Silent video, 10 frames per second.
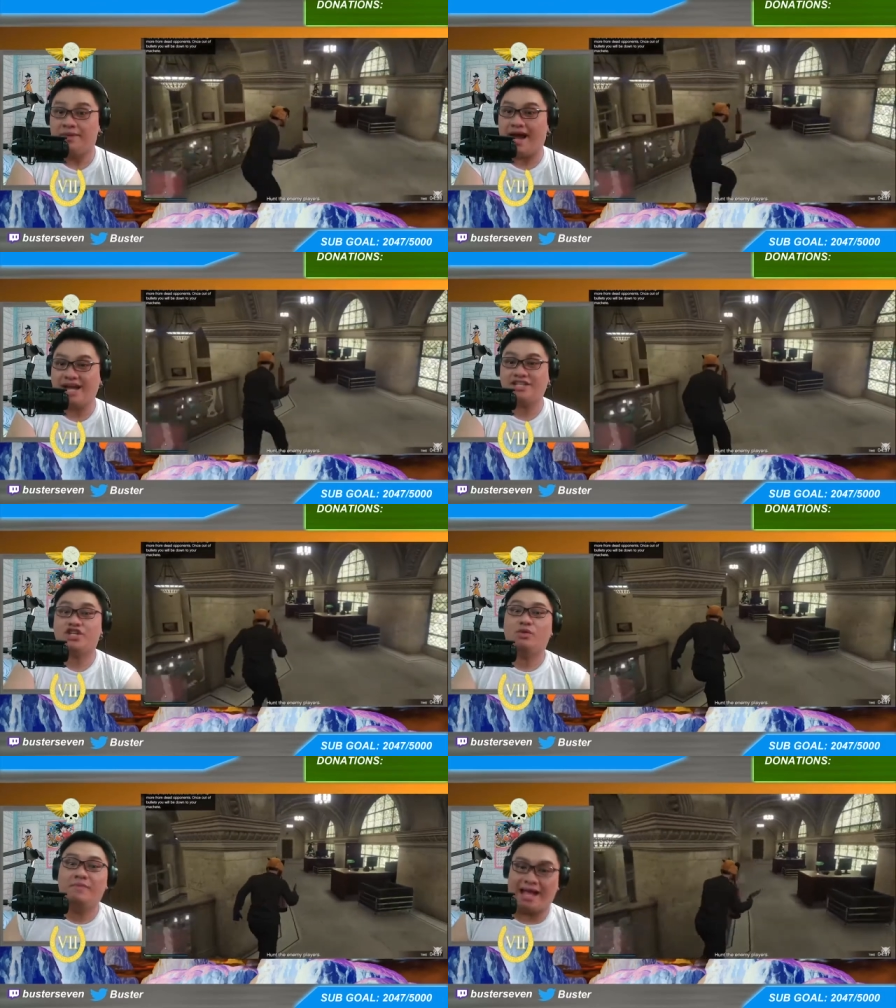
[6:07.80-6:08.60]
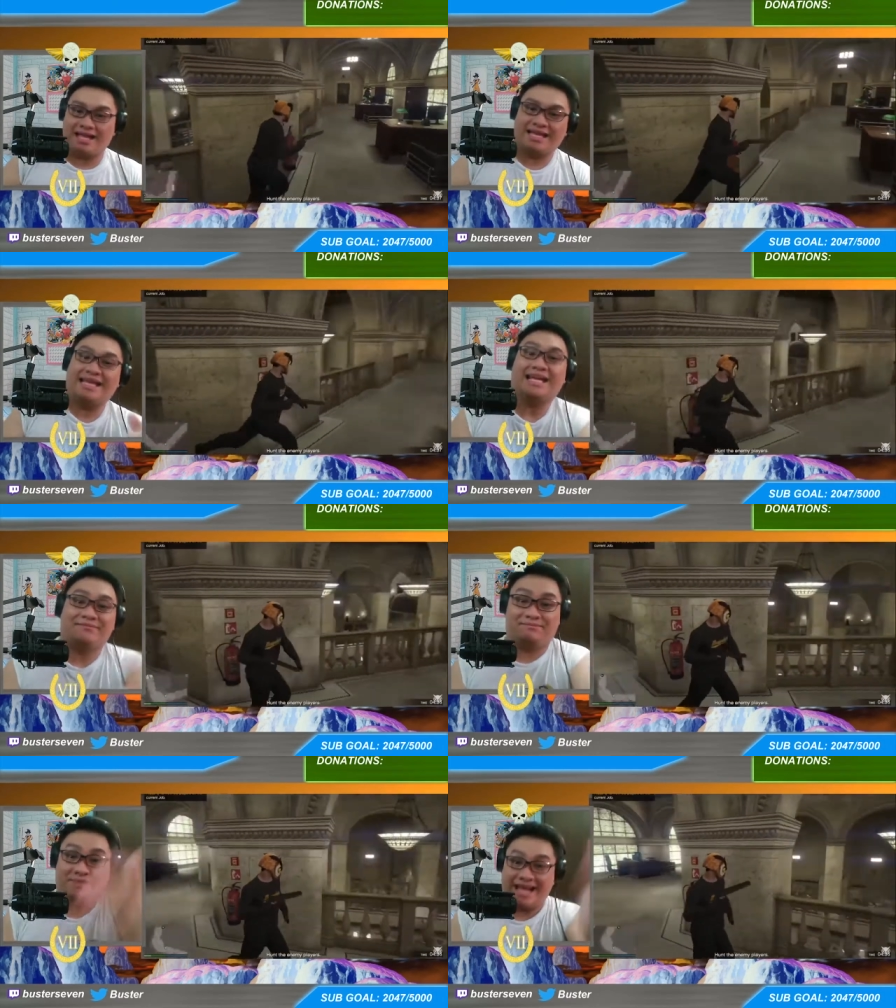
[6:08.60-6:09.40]
Behind you, Ma-
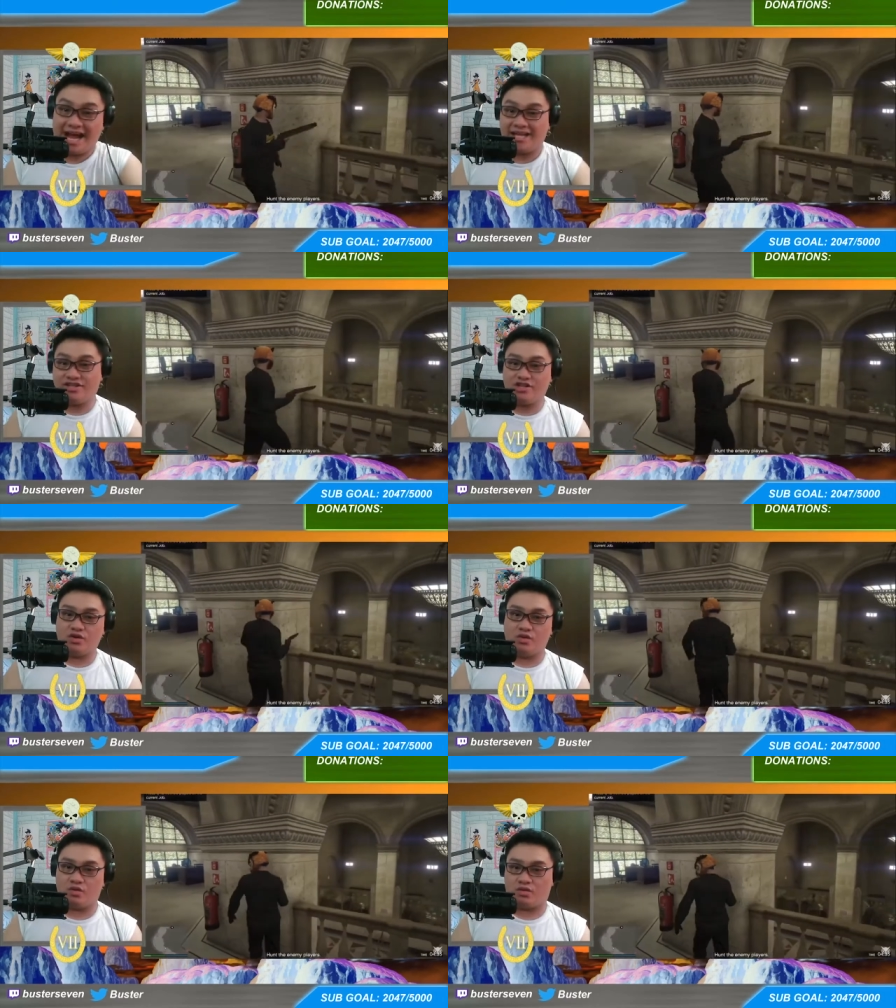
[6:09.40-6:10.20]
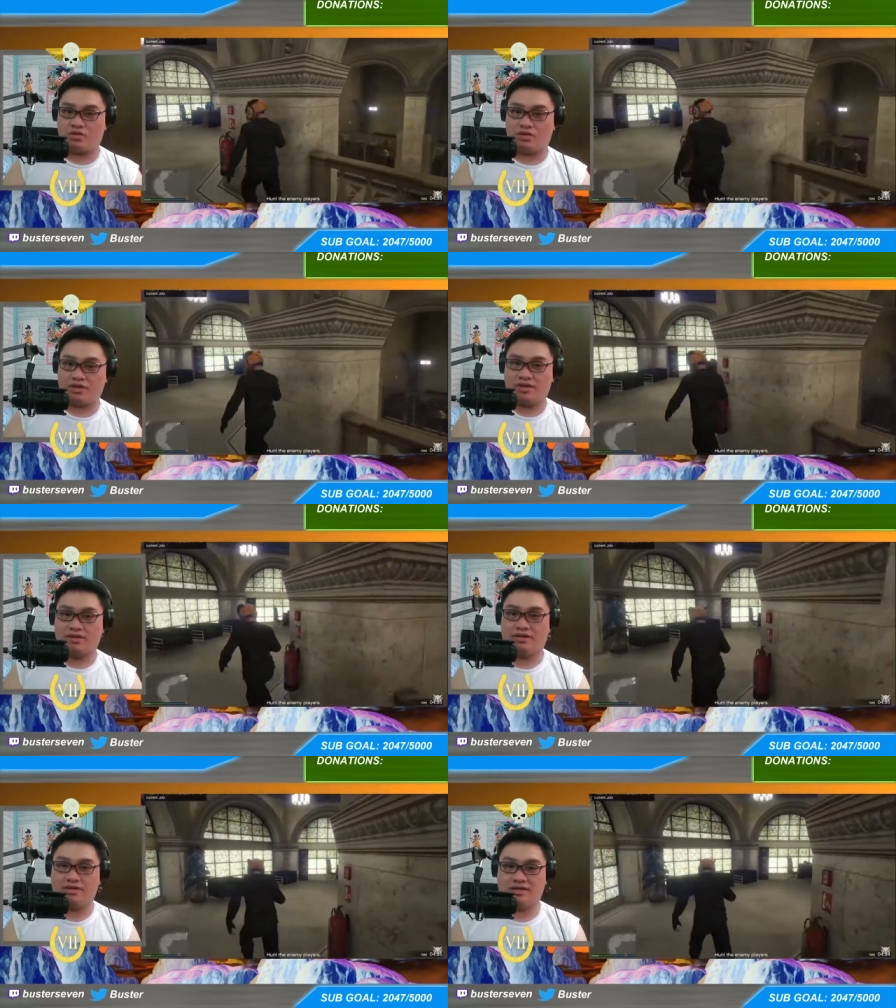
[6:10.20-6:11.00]
behind you.
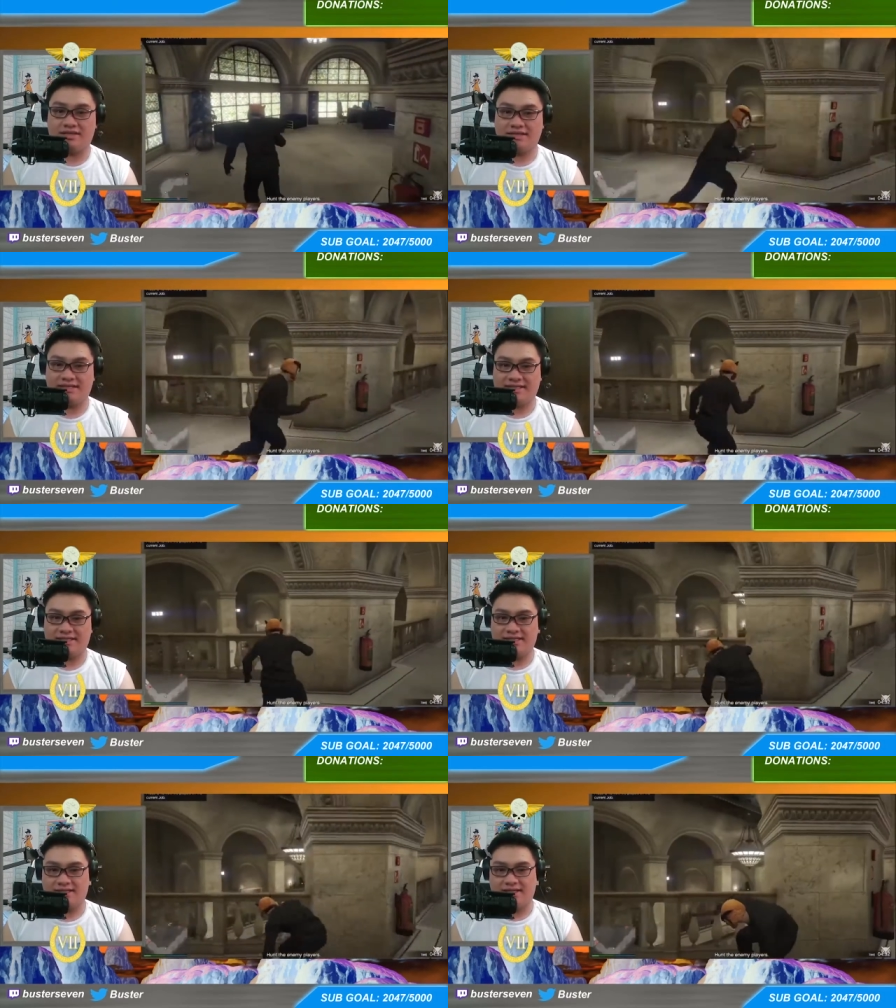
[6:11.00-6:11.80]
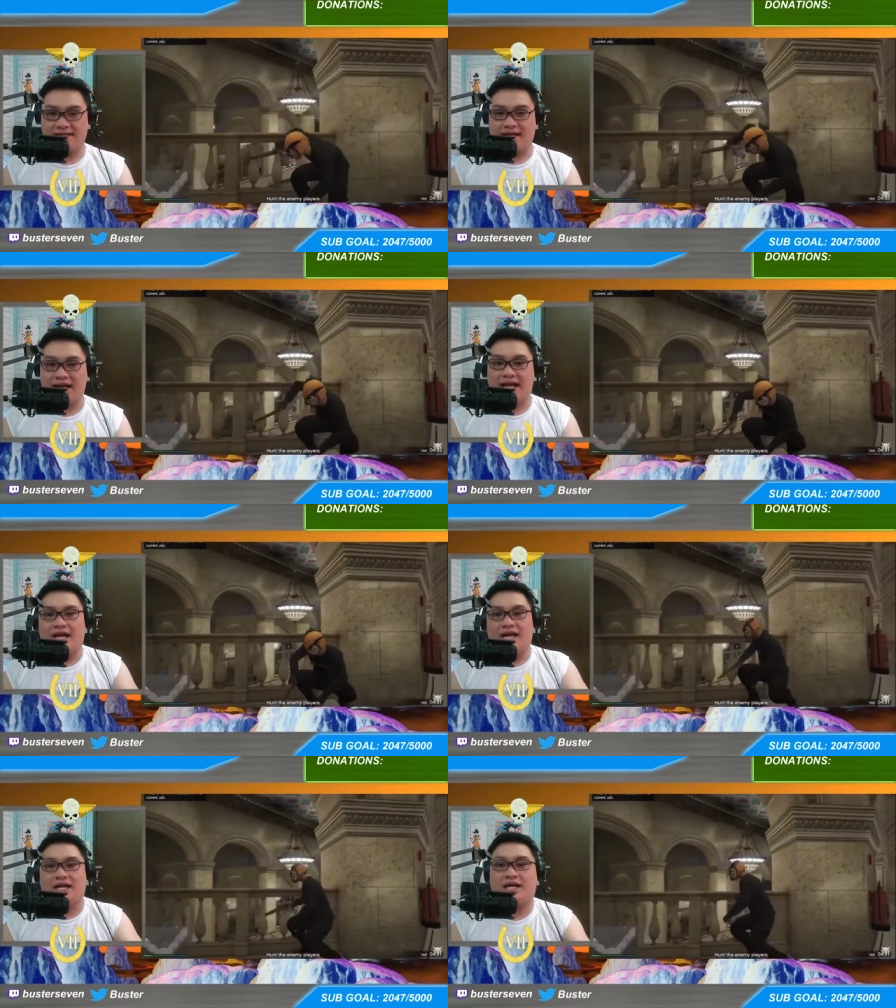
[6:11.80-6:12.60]
Oh, sorry. A 50 cent owl,
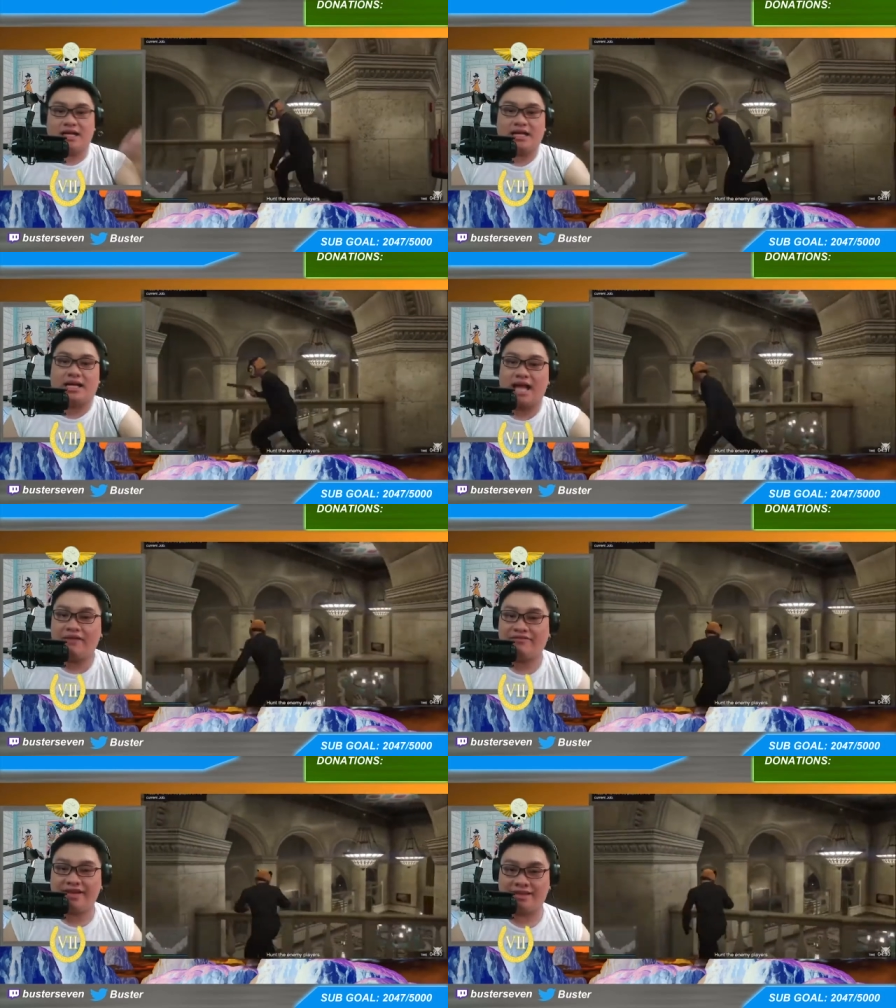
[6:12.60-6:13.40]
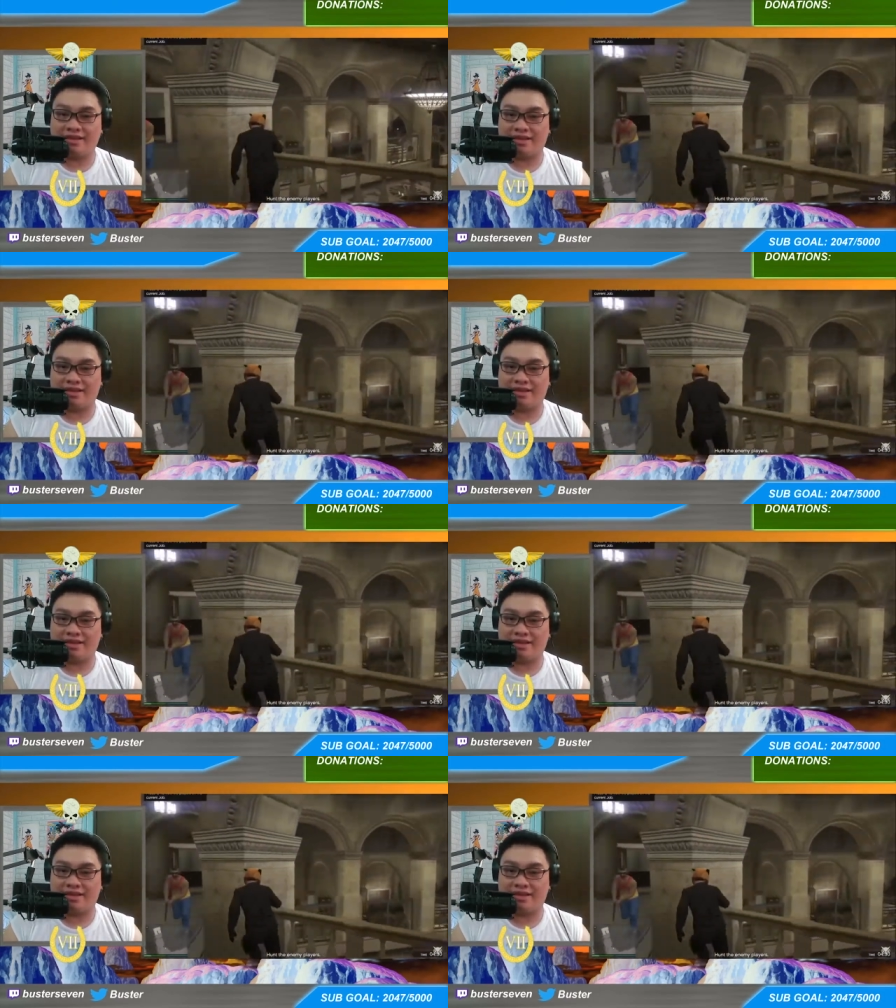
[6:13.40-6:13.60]
bitch. Evan.